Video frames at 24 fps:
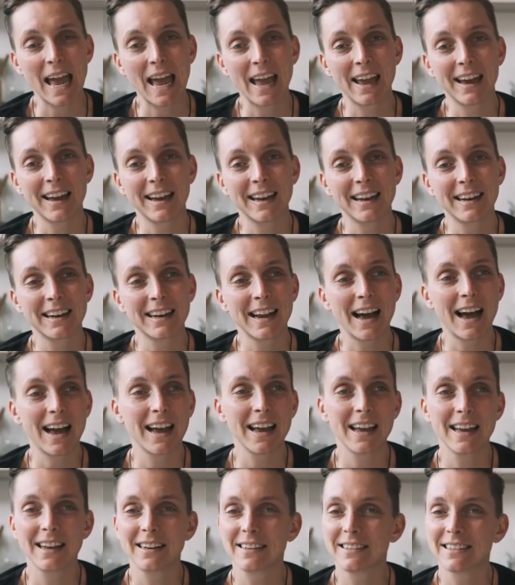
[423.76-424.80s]
and
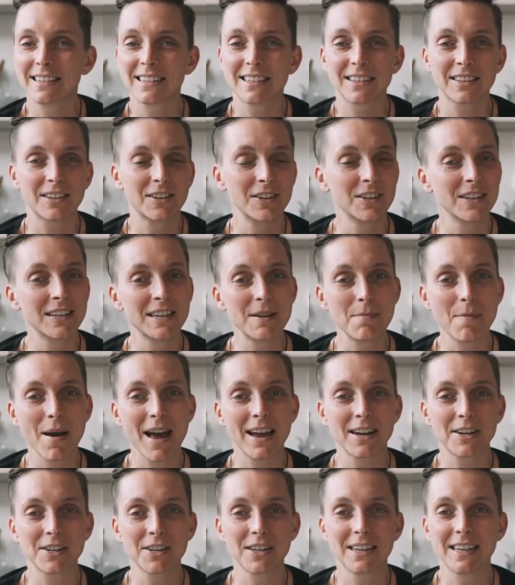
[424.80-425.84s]
I just couldn't
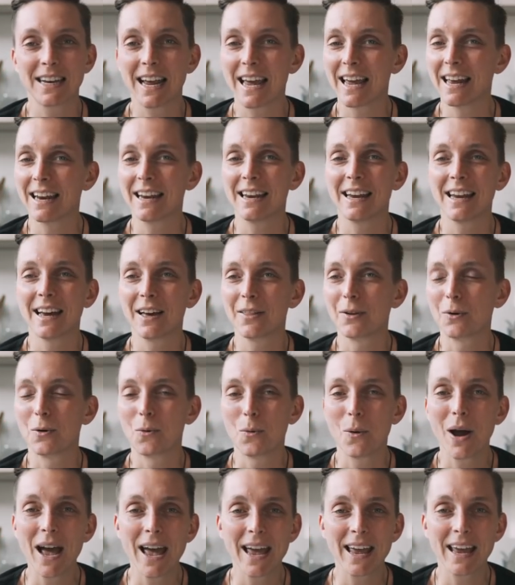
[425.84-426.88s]
imagine it any other
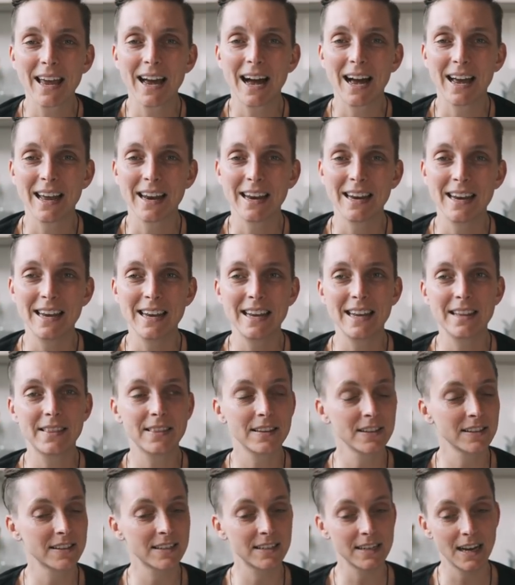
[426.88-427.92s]
way. I need
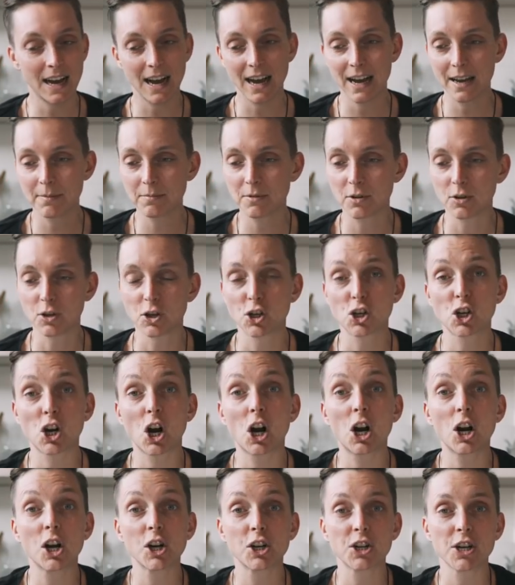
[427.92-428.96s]
this time to
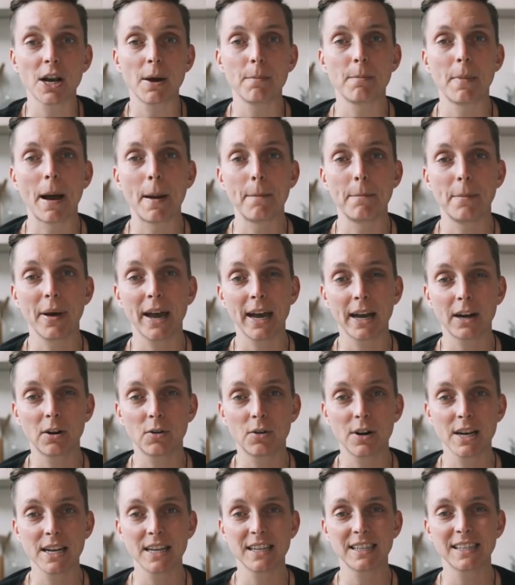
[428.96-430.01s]
charge up my
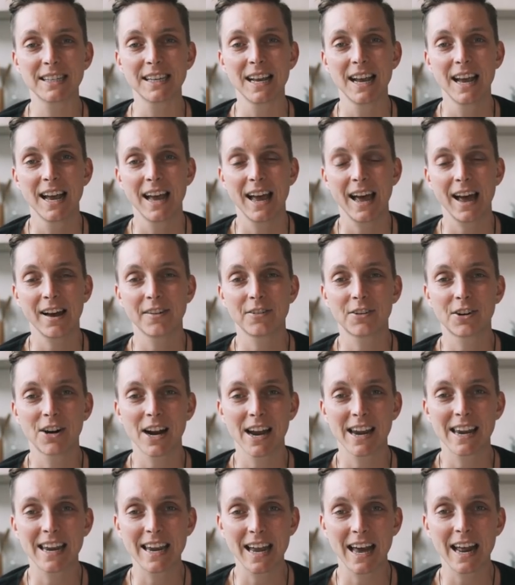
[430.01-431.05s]
batteries after
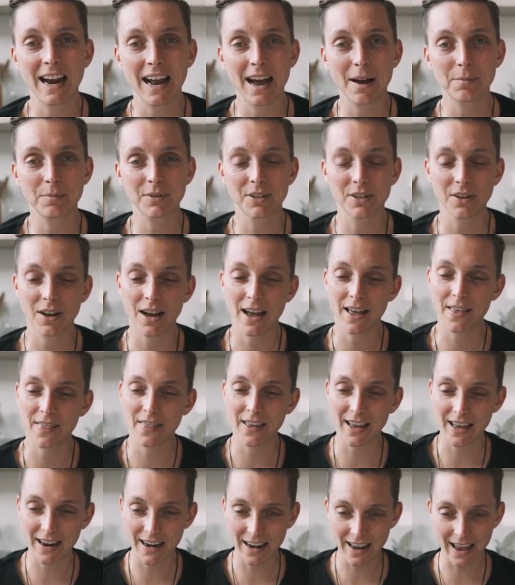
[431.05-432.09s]
I get up so I
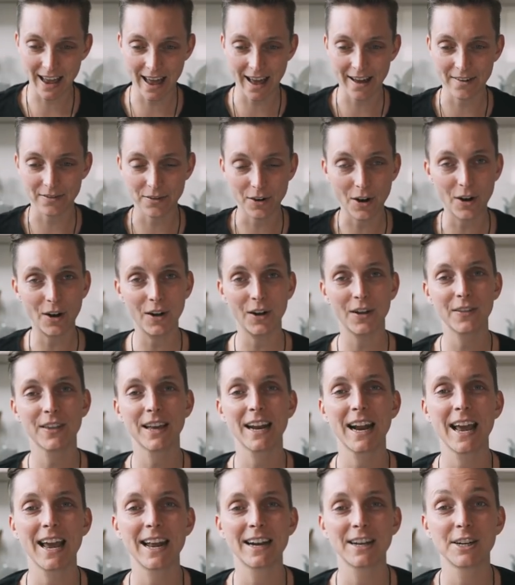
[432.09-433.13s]
then have all
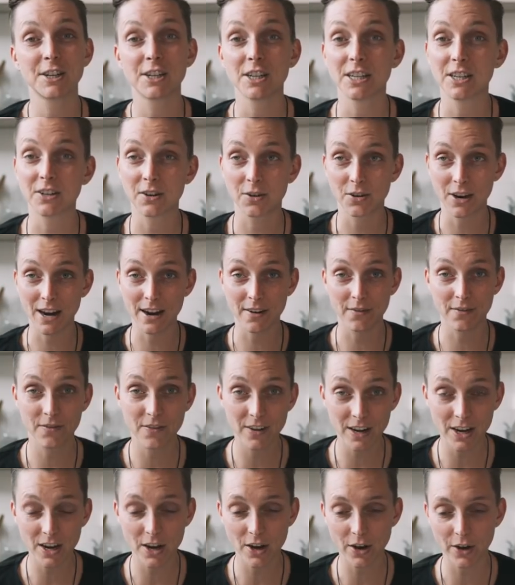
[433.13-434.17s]
that energy to create
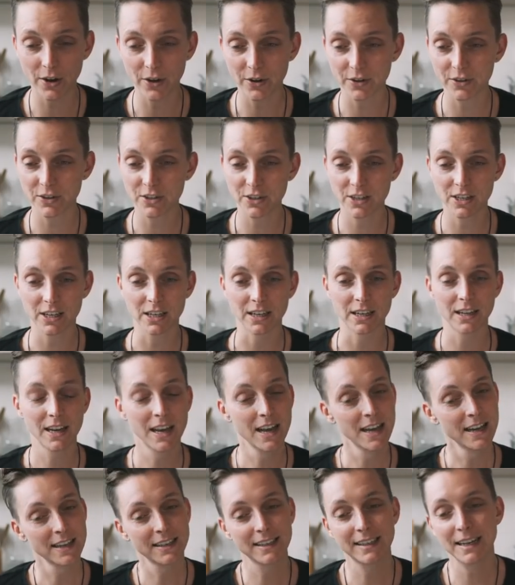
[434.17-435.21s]
videos, to
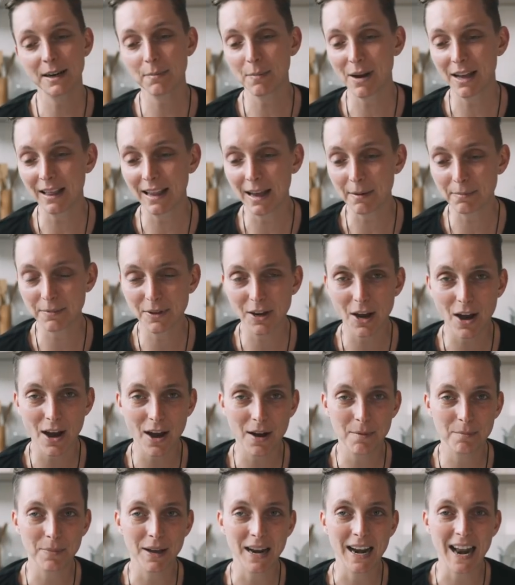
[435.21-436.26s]
sit at my
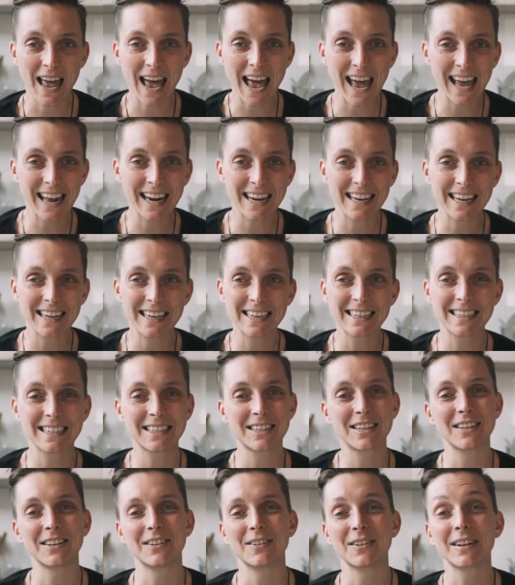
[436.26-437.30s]
laptop and edit,
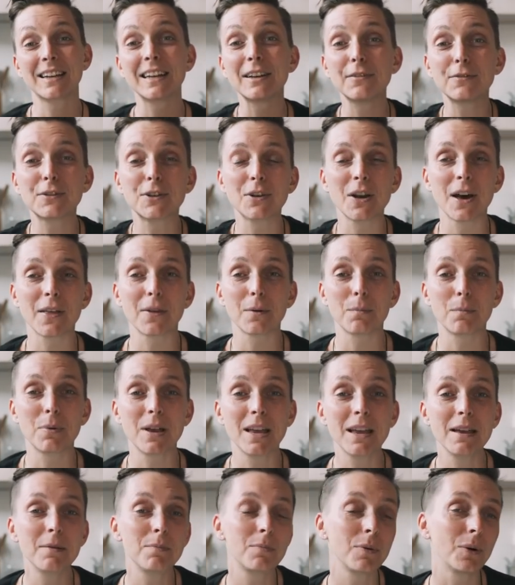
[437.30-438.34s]
to give to other
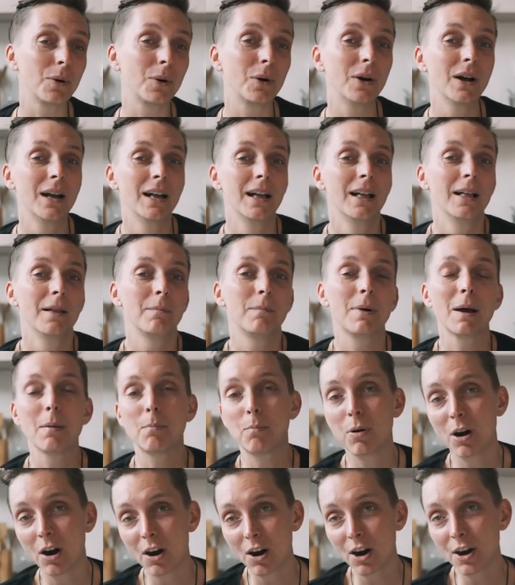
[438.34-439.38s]
people, my
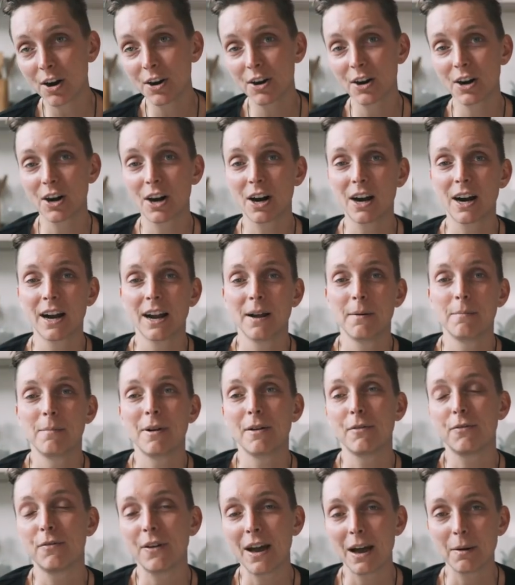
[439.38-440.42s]
partner,
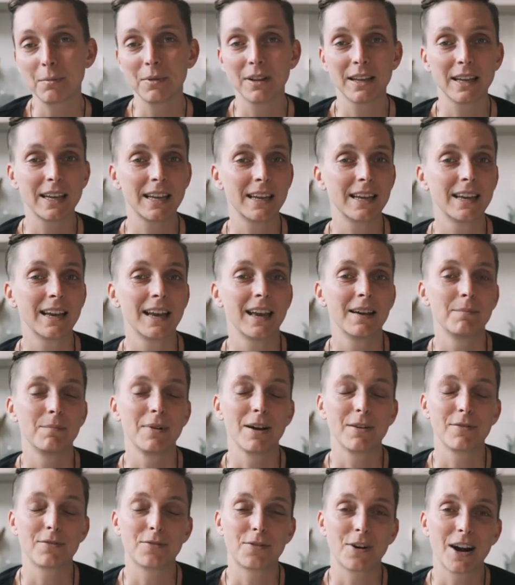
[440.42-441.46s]
my family,
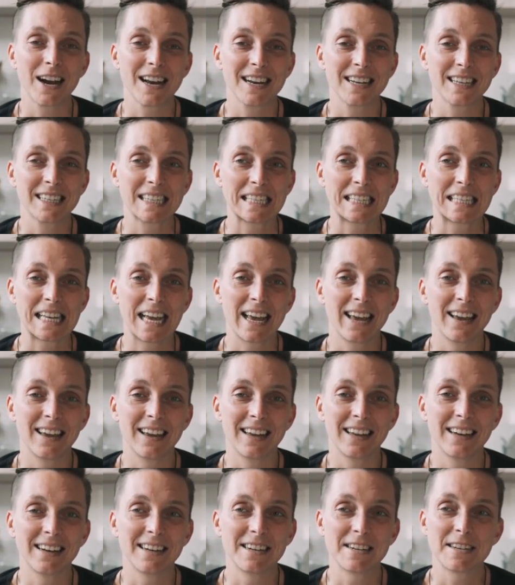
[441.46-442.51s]
my friends,
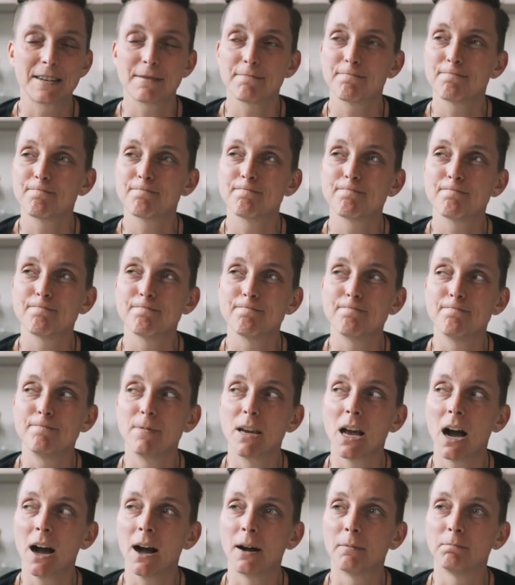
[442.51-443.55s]
and
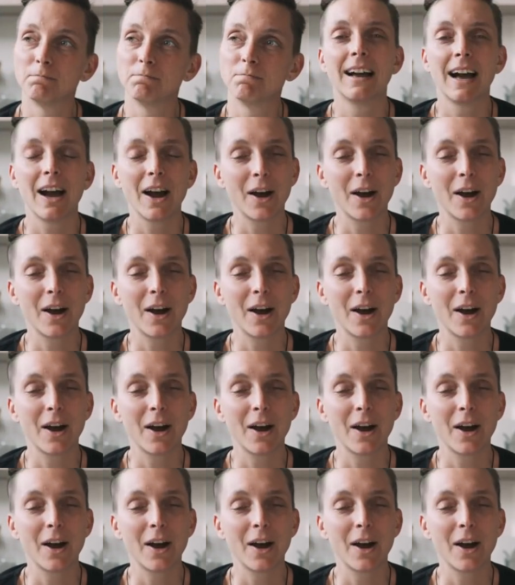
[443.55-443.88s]
yeah.